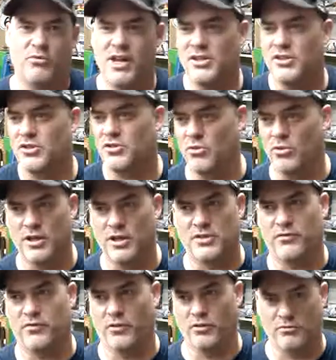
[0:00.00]
rent a storage
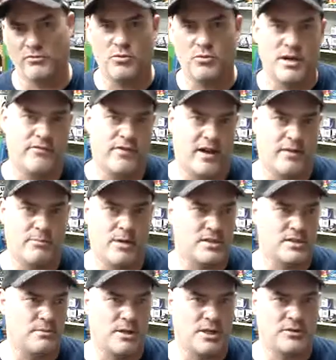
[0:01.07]
for 25
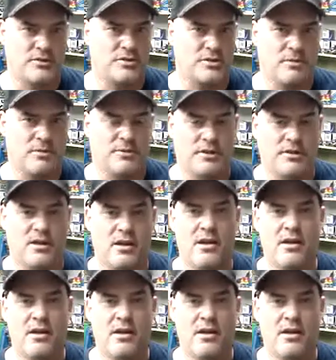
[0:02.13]
bucks a month or something.